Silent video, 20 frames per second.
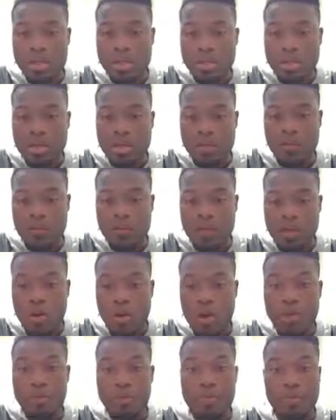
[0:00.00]
to
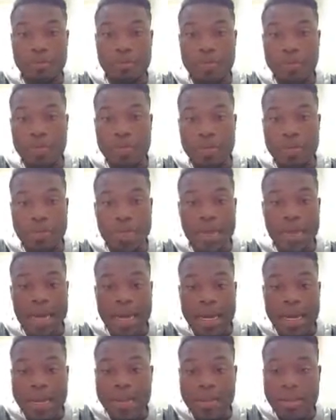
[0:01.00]
4,
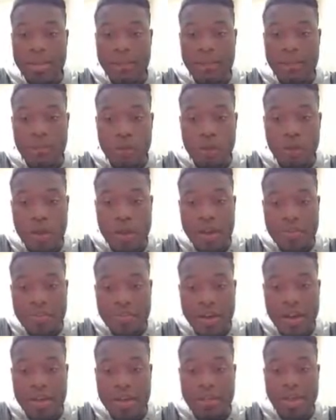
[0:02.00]
and then 4
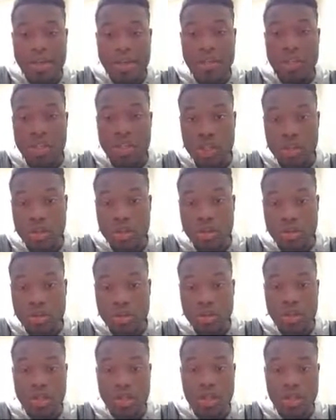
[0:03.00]
divided by 2
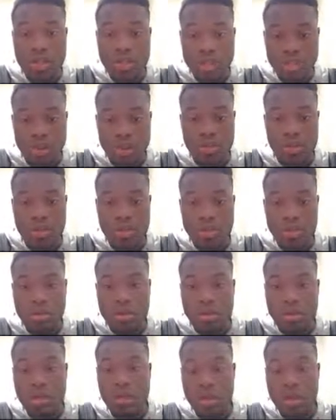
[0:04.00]
is 2.
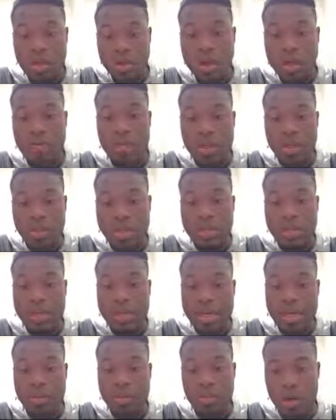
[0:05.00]
which is equivalent to
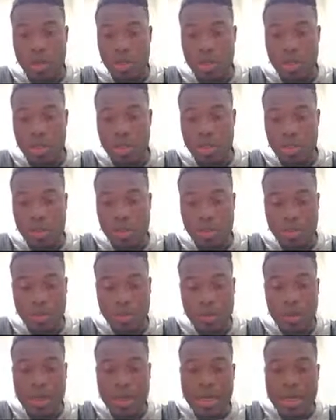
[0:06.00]
saying 1 to 2.
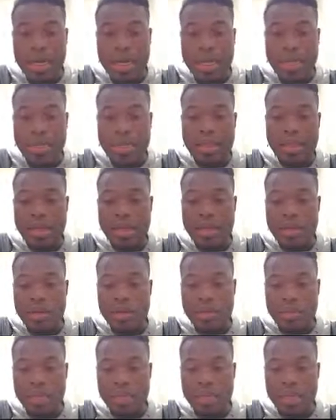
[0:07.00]
And
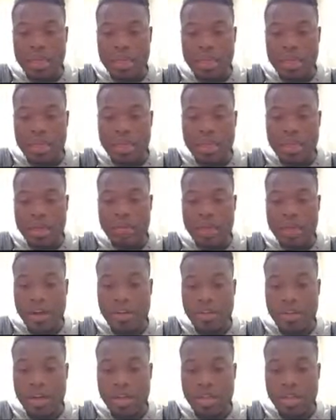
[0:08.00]
then once again, n
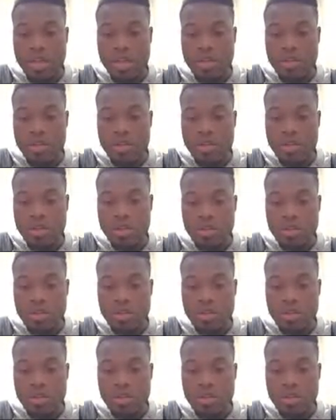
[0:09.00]
divided by 2.